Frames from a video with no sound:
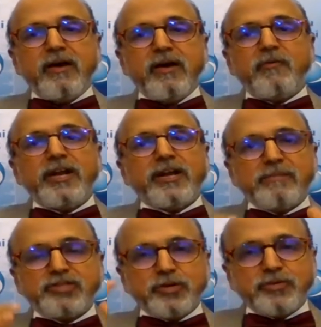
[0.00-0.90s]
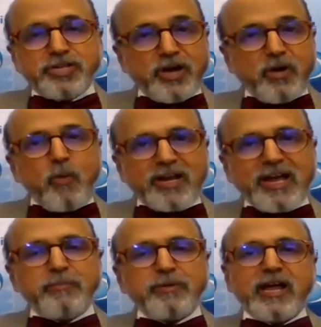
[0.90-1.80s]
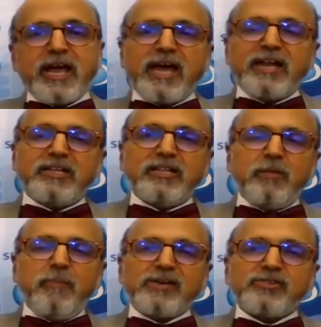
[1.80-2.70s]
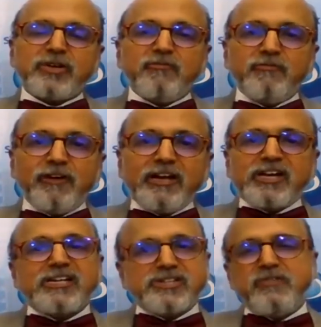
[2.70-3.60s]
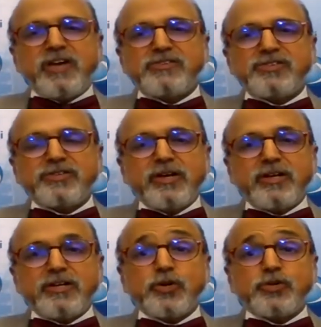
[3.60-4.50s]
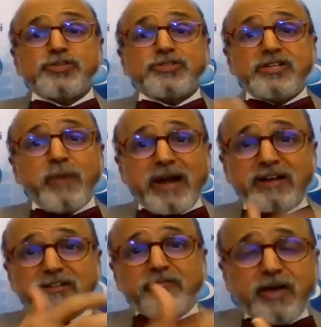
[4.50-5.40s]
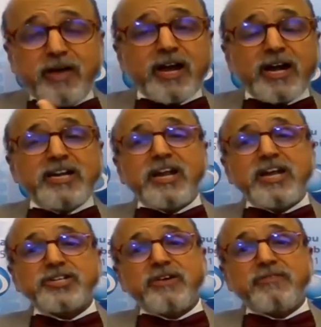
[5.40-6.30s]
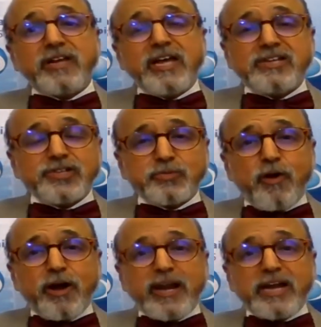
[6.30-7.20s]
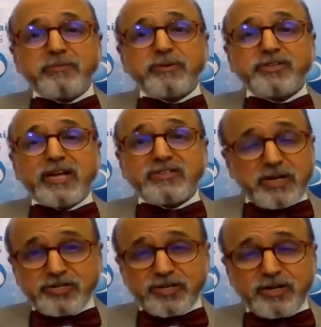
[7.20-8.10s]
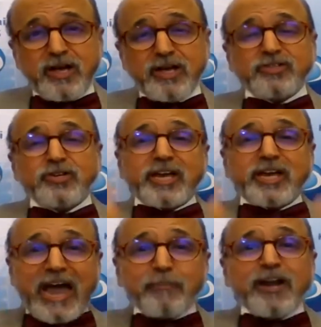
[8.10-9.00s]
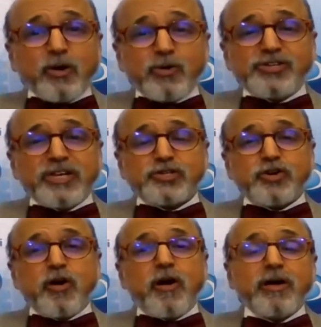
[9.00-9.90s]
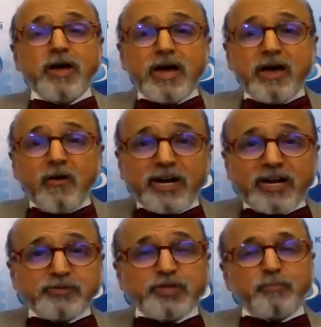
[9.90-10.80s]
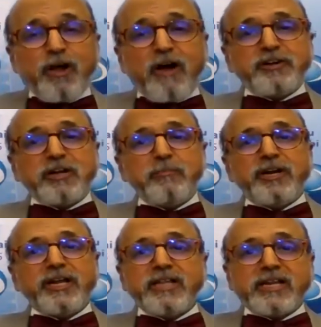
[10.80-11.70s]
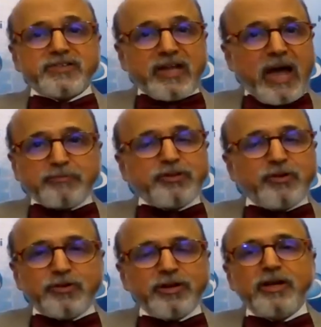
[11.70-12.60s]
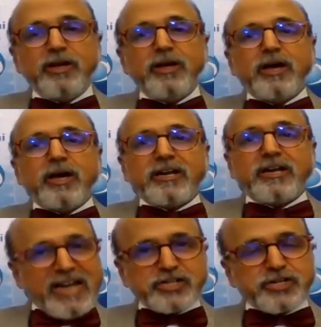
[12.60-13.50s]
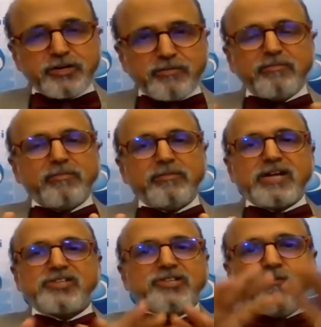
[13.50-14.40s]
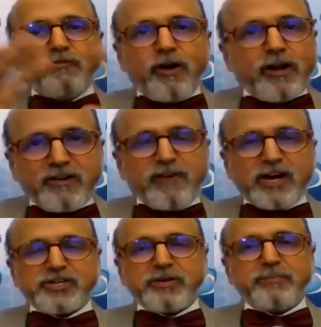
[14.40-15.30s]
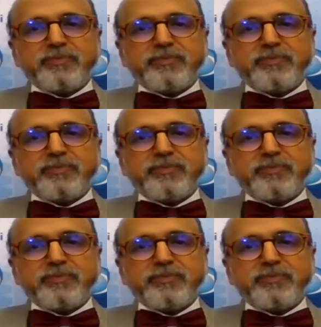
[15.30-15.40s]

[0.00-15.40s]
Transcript: When it comes to Tier 1 capital, again, the banks are well conserving its resources in spite of the credit creation of nearly 6.8%, as I mentioned. So the capital adequacy is strong. When it comes to profitability, there is an absolute reduction. That's a world reflection.